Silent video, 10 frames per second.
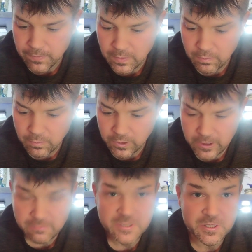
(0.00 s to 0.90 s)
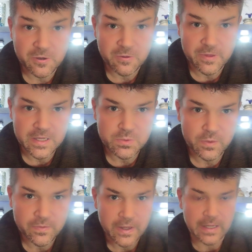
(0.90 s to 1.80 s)
believed certain things were
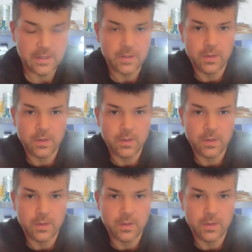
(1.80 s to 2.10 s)
fake,